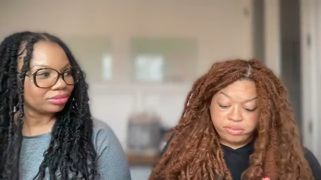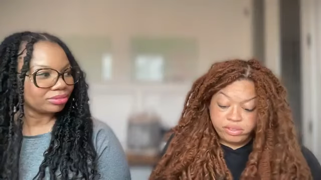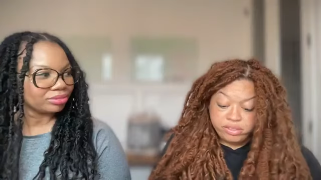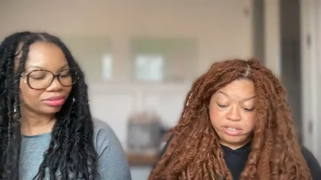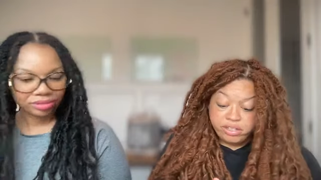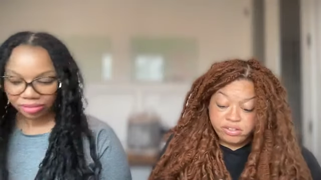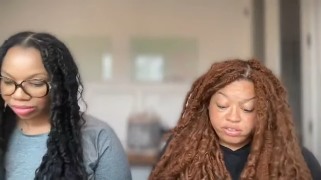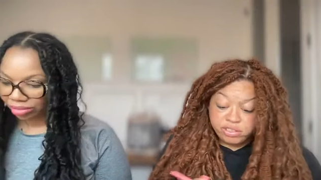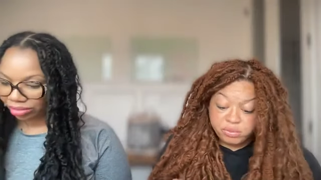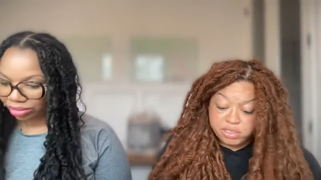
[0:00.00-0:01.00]
Speaker 1: That's how you know it's
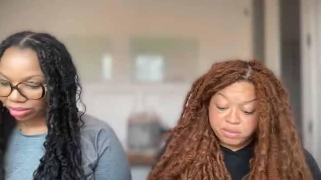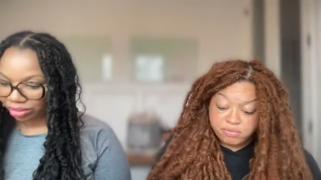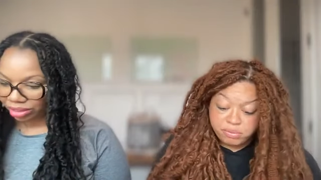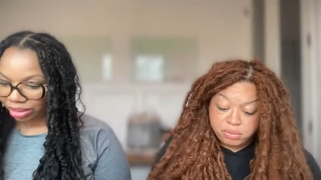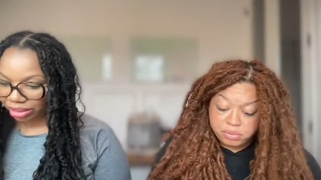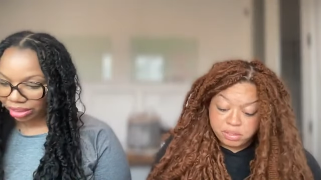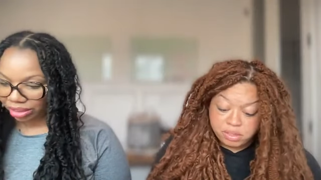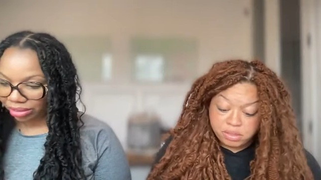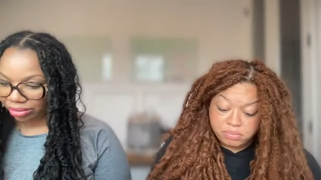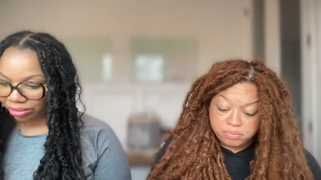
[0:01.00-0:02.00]
wisdom from yeah. above.
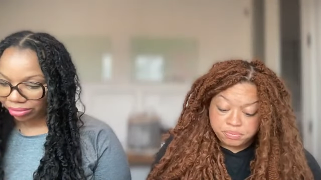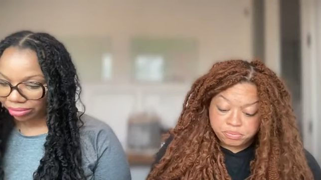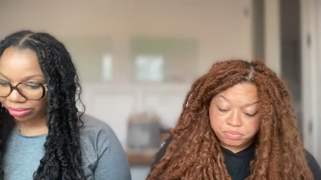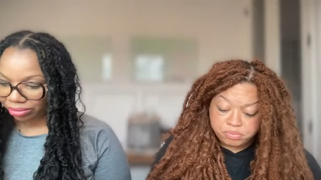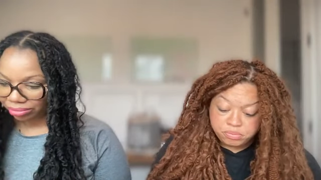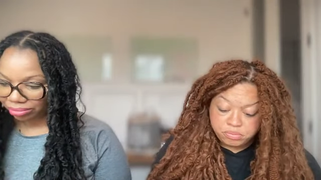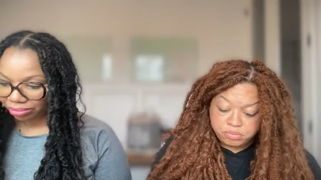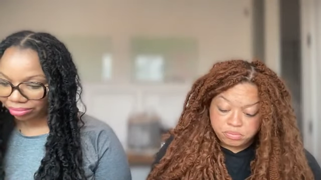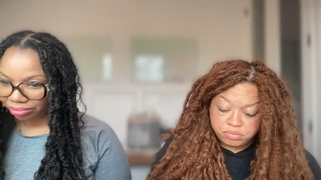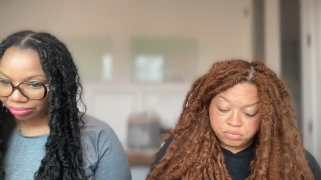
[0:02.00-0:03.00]

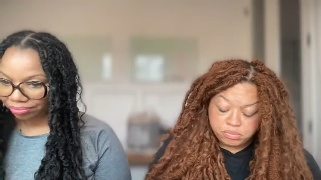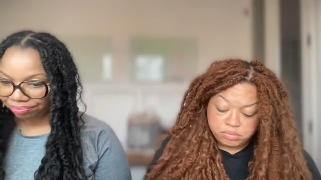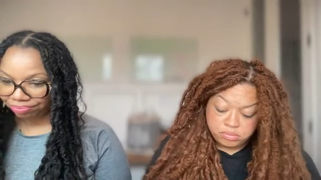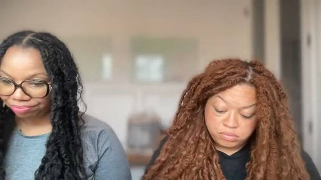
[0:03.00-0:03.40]
Hmm.